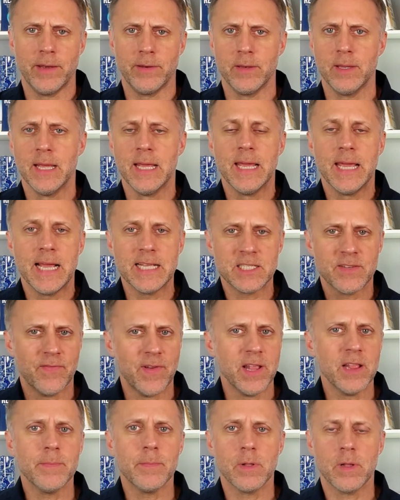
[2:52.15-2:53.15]
And it's
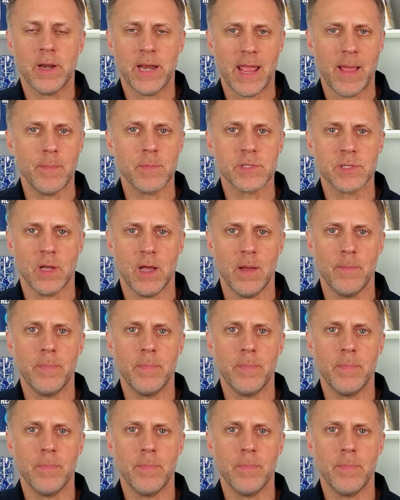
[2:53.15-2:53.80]
available on Amazon,